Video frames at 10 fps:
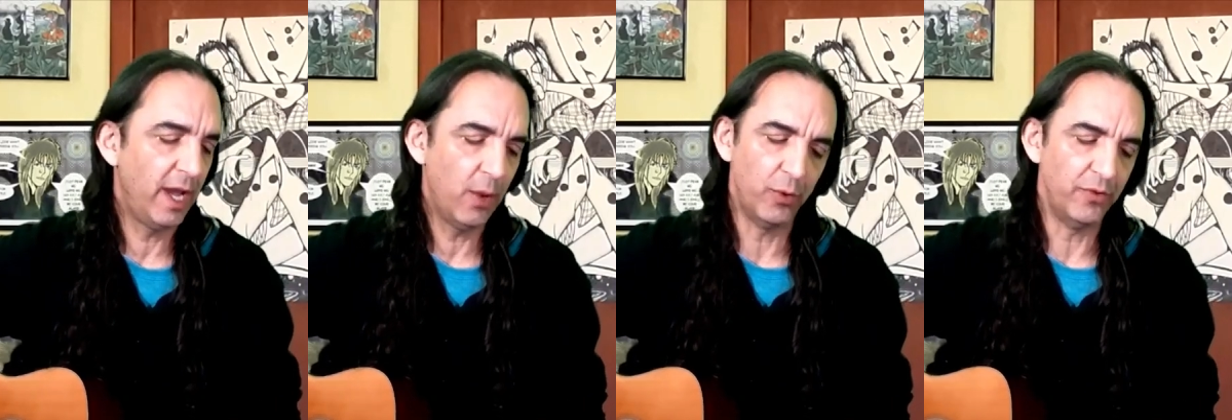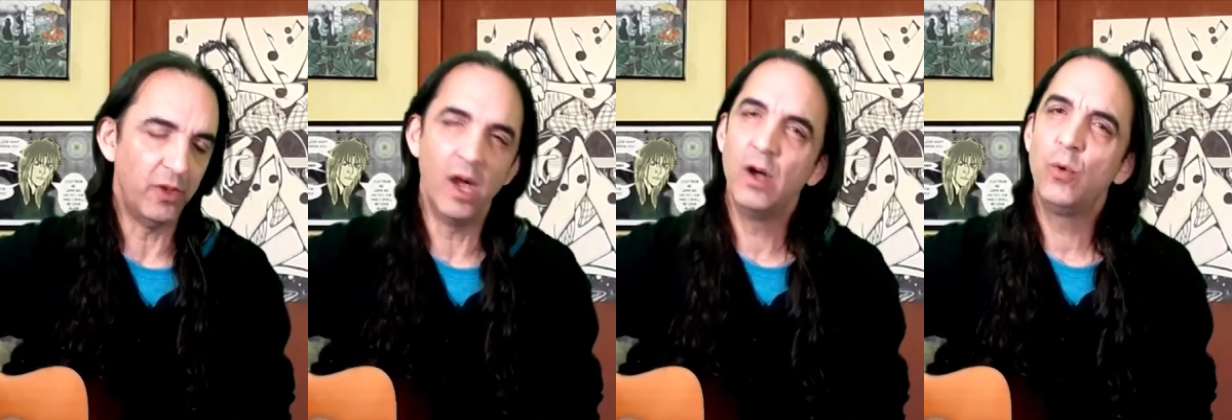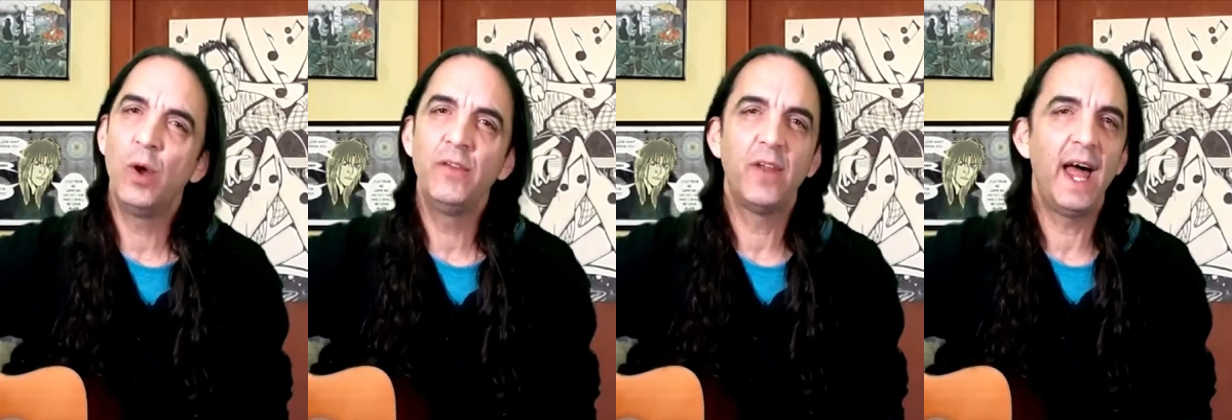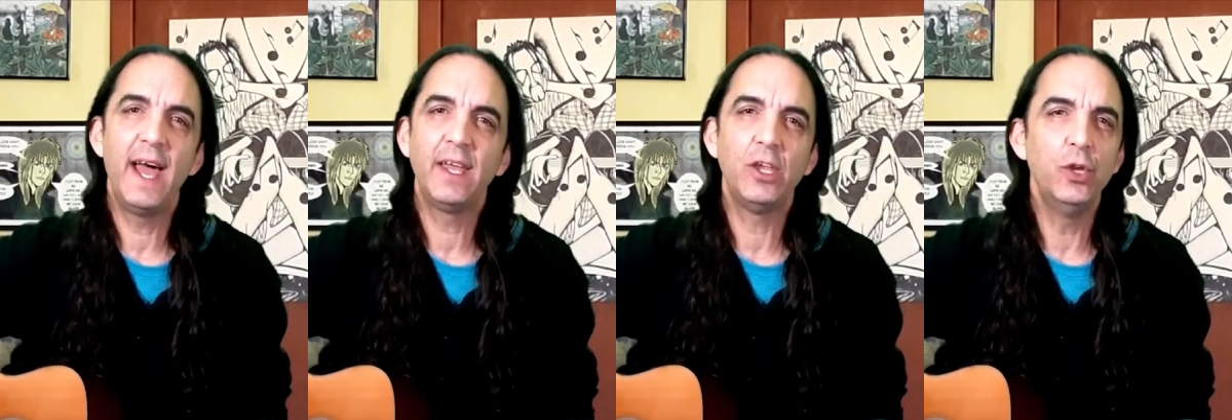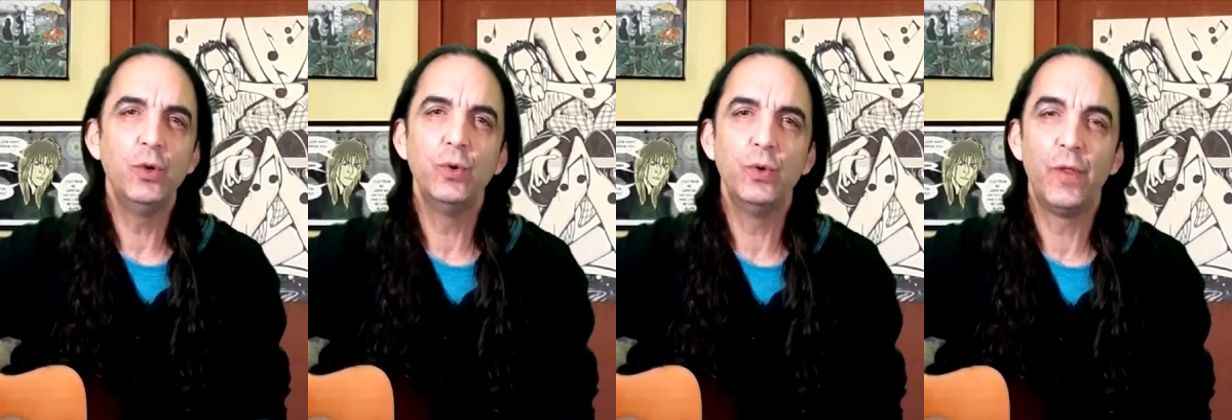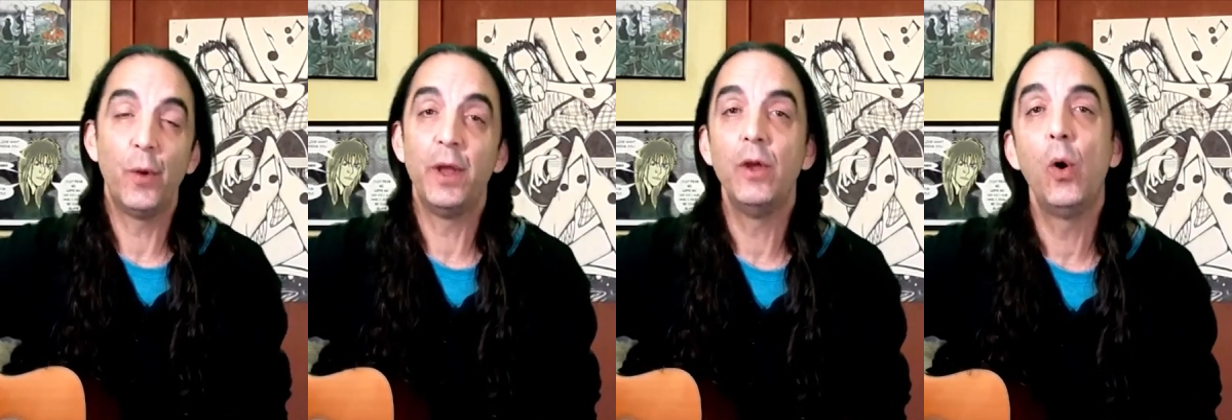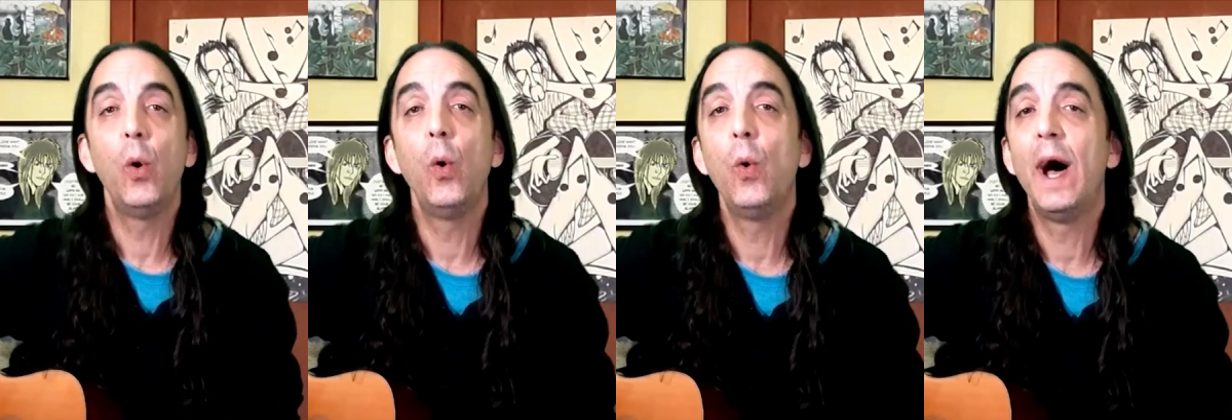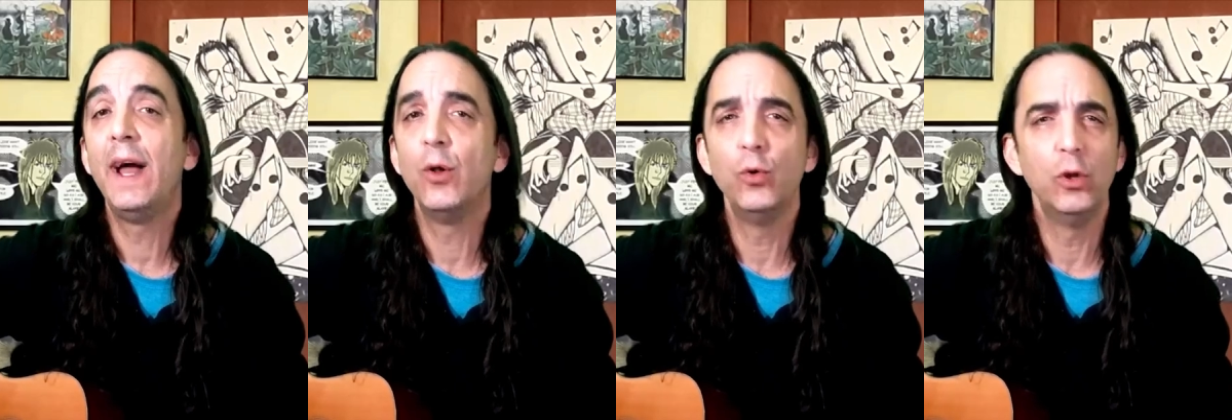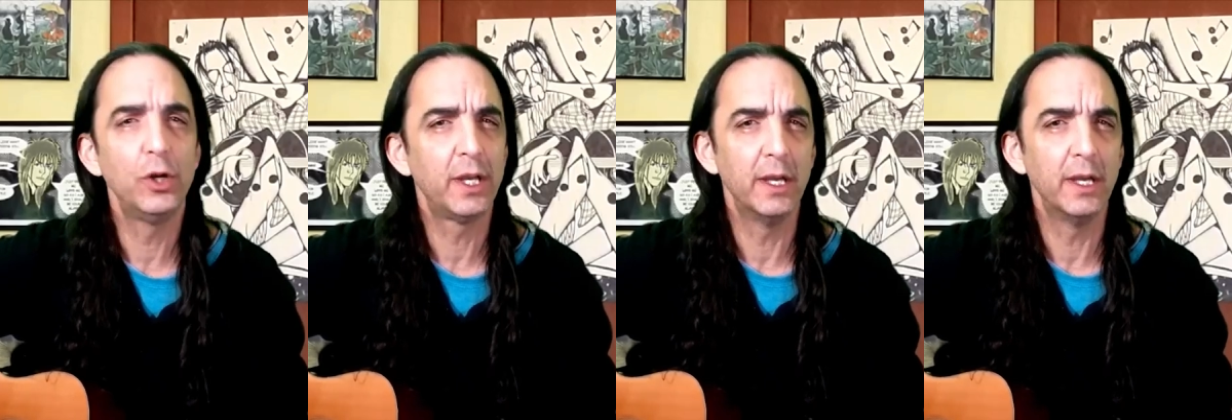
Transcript: I was young once like you, though I know I don't look